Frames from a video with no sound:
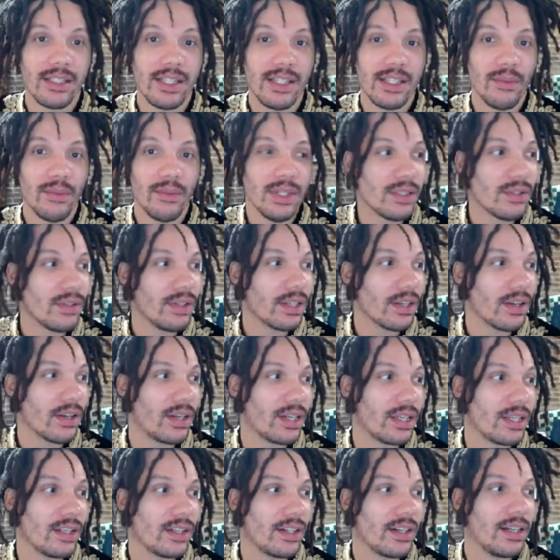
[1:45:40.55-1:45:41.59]
See what's going
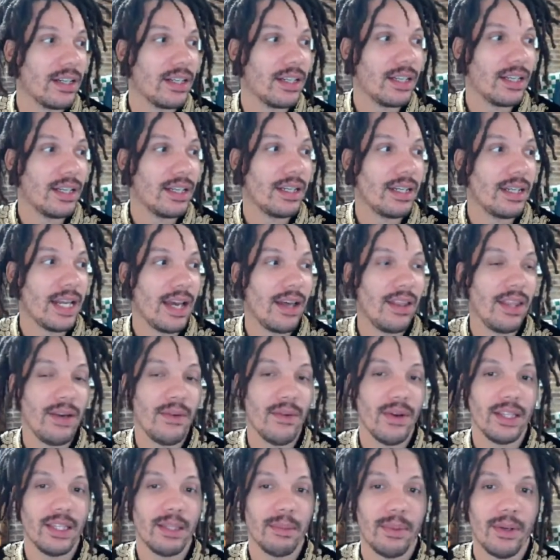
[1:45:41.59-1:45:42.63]
on here. Now
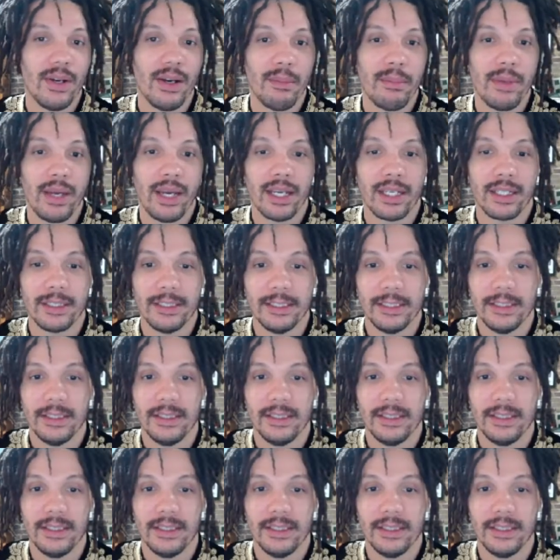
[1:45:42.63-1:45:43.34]
they want the pawn back.